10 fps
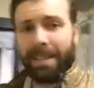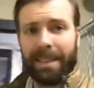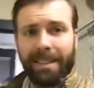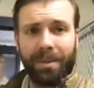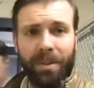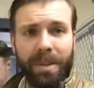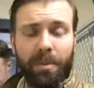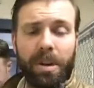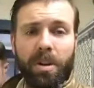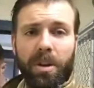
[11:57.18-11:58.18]
a it's a thing that
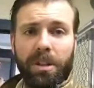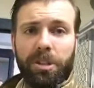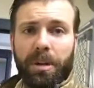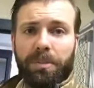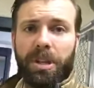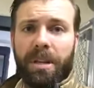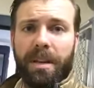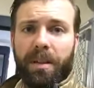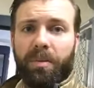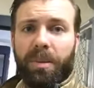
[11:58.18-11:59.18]
we call a jump sheet.
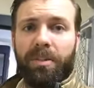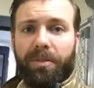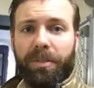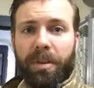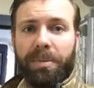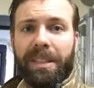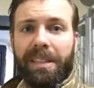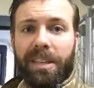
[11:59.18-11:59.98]
Uh, we have completely